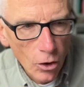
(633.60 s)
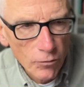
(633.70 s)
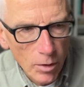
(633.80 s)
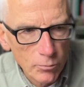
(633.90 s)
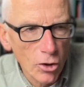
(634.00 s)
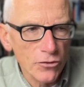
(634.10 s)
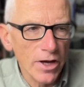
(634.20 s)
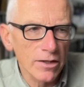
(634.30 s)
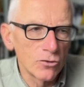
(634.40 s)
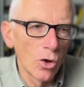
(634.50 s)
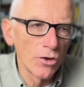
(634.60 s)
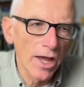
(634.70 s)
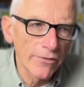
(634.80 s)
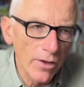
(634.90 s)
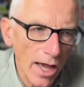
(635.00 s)
of a project done
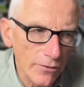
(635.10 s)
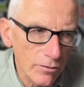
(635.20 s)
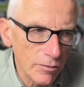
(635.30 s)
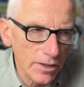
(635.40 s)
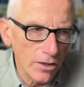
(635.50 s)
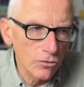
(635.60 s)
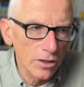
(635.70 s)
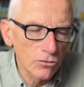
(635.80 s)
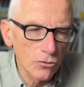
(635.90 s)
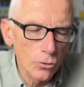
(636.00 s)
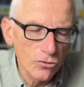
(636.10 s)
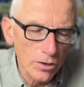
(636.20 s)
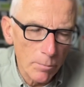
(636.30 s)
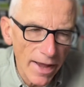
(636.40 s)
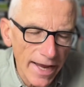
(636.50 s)
at the financial institution,
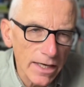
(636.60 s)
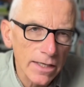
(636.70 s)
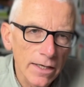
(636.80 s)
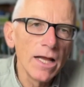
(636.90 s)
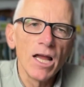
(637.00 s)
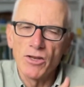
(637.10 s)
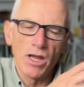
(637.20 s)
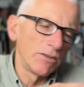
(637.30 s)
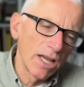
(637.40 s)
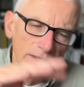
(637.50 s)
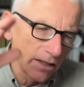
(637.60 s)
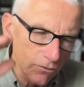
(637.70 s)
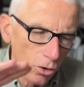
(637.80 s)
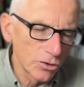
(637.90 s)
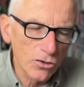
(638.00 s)
the bank. They
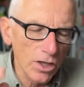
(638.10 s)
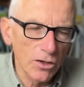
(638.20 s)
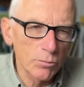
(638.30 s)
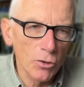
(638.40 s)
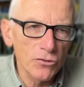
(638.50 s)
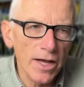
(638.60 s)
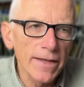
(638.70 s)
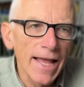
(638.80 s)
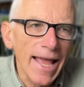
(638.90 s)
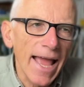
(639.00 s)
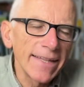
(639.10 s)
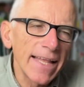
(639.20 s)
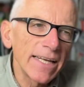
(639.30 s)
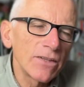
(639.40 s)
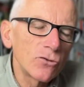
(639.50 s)
did all this project. And
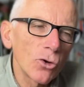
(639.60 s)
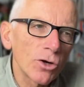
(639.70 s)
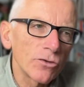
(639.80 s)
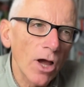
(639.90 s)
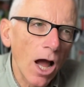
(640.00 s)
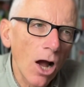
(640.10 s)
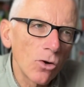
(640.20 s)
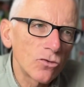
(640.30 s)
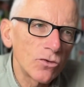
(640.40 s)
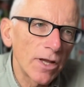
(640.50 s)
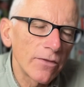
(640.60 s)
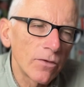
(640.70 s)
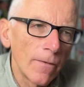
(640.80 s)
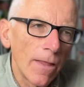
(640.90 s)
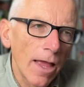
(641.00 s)
then it turned out that
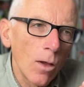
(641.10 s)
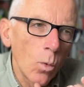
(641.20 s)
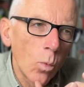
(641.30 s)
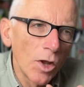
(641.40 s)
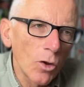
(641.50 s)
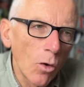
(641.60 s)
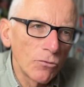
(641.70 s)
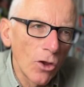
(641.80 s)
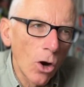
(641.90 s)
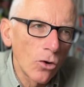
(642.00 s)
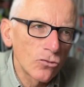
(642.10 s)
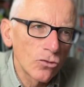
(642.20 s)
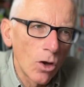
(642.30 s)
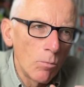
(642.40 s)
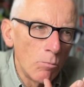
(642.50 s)
one of those
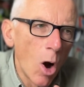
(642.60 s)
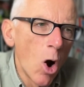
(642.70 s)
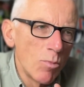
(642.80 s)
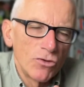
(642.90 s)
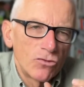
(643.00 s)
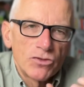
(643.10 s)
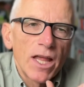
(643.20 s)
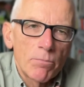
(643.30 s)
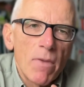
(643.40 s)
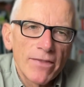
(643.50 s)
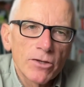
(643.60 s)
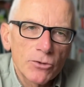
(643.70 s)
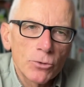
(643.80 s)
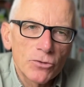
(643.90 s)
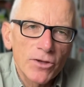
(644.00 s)
moments that
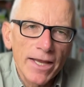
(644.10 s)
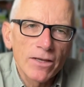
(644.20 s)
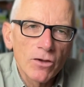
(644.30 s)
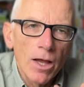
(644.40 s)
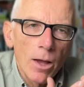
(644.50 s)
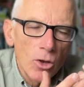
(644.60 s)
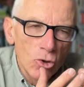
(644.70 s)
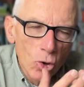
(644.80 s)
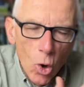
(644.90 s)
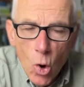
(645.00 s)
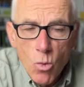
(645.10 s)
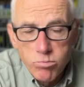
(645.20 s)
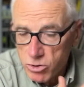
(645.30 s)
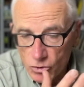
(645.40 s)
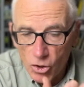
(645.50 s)
mattered, you could say, is new,
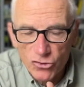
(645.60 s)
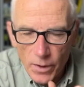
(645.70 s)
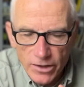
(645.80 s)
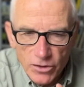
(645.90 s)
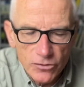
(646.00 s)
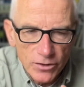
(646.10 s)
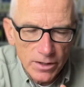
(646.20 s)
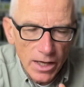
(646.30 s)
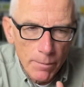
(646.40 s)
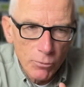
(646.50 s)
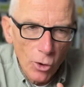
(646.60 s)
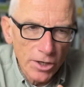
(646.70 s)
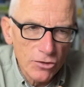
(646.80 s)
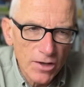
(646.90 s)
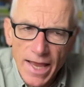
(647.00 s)
but also existing
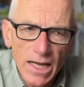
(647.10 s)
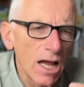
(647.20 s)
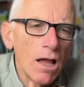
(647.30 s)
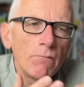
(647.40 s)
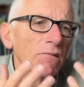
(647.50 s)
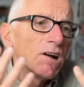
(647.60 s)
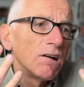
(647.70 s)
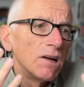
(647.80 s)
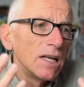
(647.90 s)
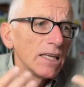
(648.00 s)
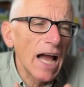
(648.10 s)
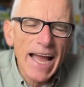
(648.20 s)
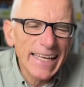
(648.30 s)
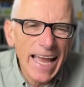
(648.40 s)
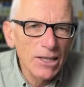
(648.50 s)
employees saying, well,
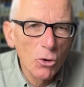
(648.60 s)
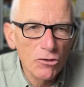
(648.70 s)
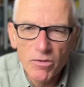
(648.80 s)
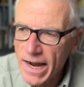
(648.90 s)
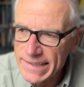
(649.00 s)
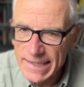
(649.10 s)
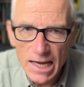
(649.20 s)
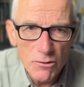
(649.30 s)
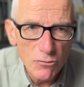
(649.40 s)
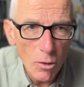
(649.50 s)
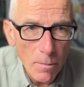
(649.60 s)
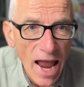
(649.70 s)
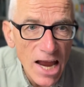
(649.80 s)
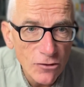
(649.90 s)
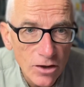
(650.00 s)
I cannot find the
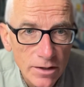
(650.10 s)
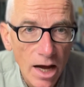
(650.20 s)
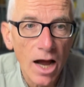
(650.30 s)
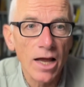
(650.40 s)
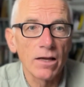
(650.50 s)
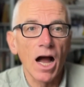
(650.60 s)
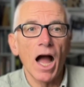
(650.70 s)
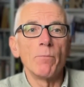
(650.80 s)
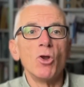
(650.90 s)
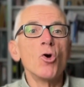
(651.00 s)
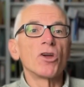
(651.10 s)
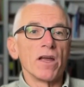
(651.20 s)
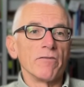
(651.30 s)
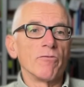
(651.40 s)
information I'm looking